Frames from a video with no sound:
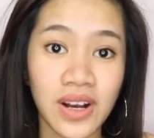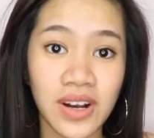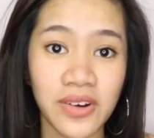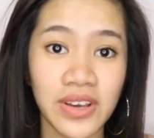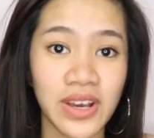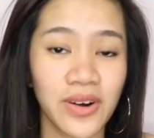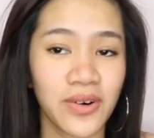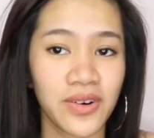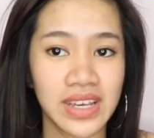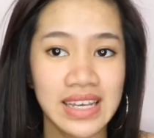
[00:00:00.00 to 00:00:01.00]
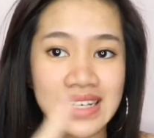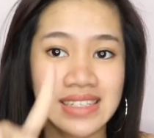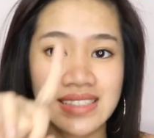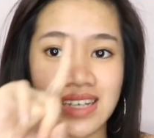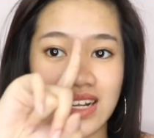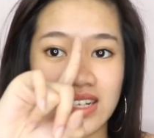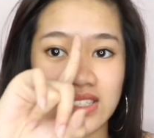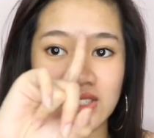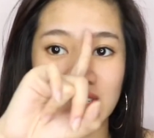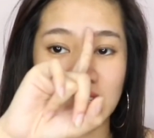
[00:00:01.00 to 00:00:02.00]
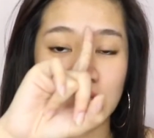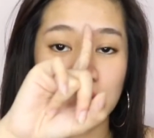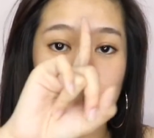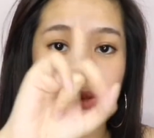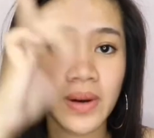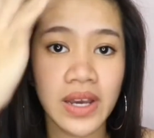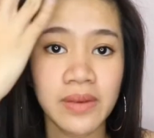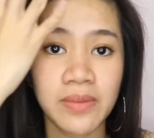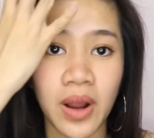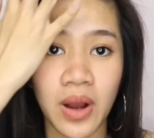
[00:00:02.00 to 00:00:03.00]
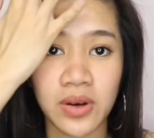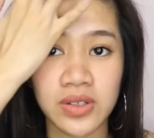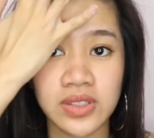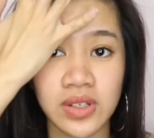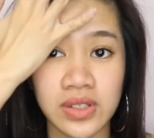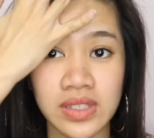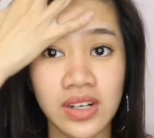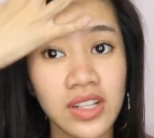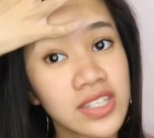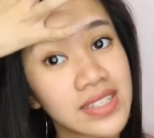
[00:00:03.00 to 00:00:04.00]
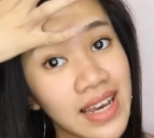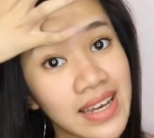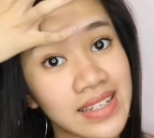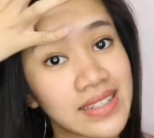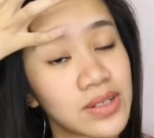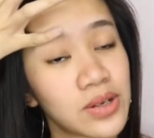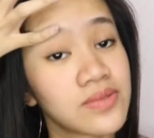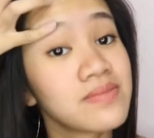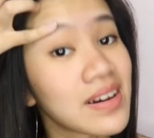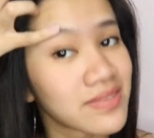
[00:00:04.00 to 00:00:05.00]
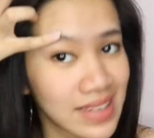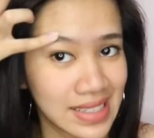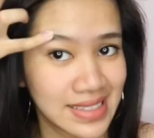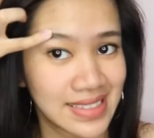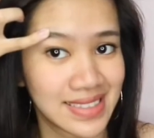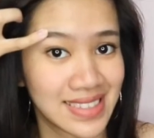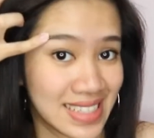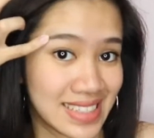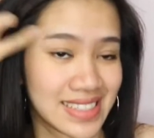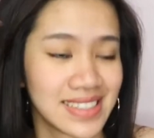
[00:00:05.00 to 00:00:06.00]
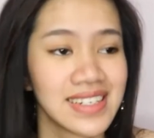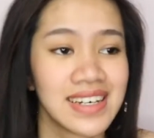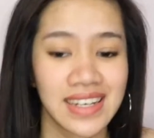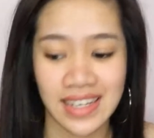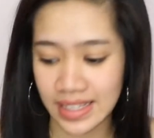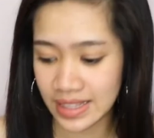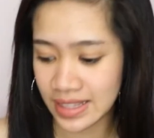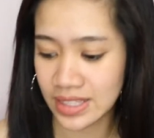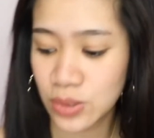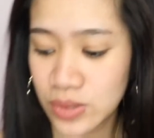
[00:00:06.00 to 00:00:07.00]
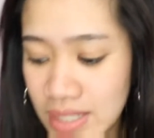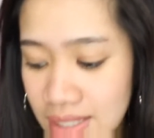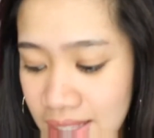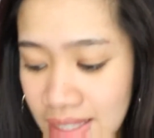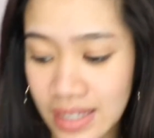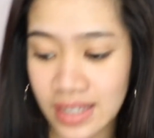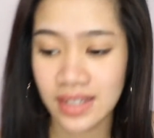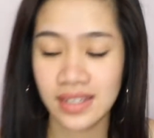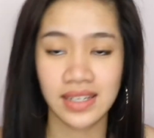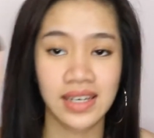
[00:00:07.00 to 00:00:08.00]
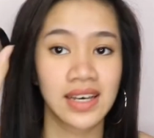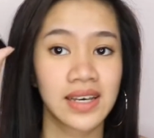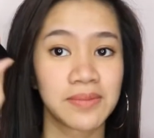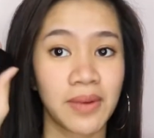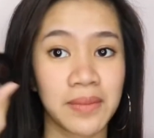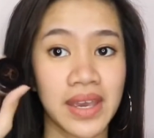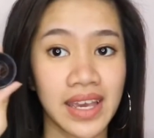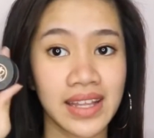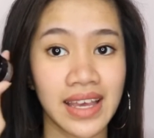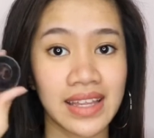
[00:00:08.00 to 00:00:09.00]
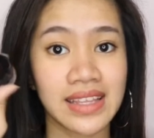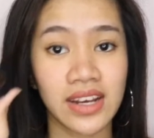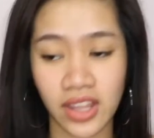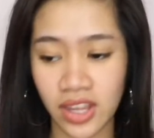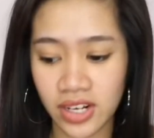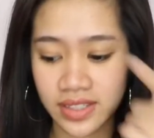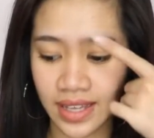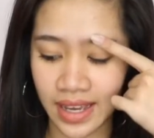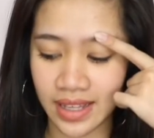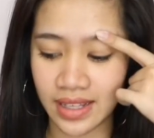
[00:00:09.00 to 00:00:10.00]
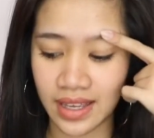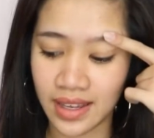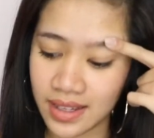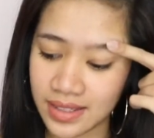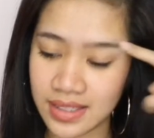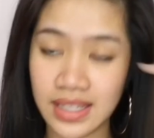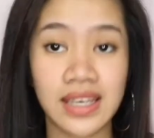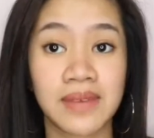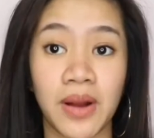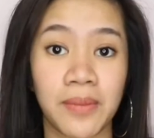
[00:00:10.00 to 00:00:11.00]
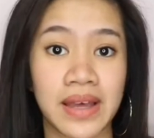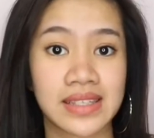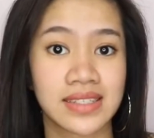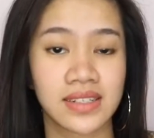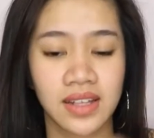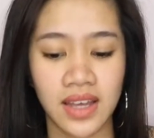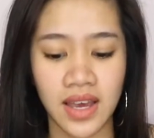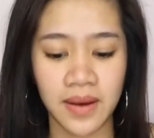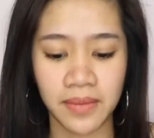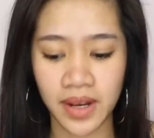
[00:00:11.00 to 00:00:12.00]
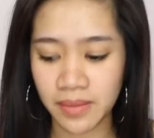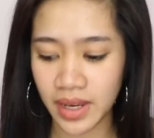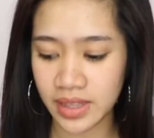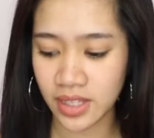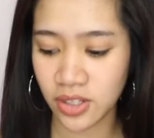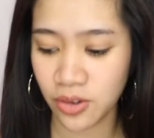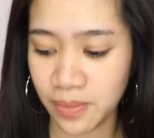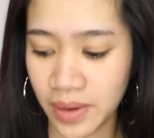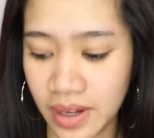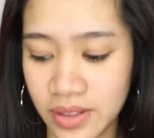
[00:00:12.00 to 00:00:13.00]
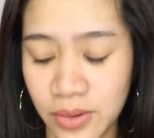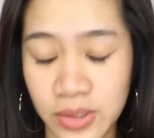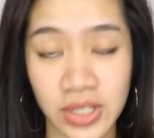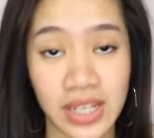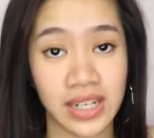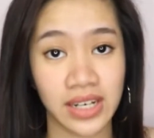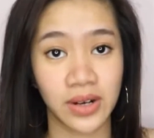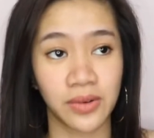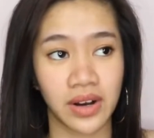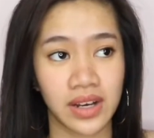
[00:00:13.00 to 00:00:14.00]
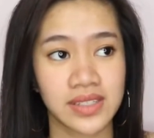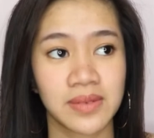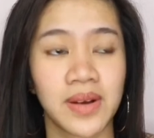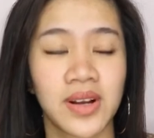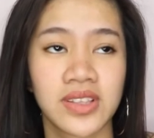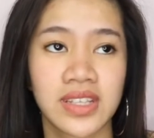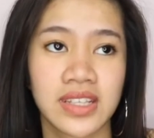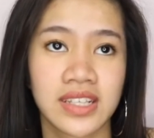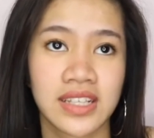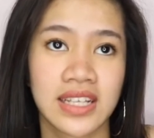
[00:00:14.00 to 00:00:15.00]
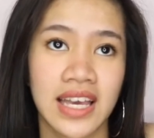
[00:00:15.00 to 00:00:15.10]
What I'm going to do is I'm going to do my brows on the other side of my face though, using the pomade, and the other side is the brow pencil. Para makita niyo kung paano ko siya ginagawa kasi meron din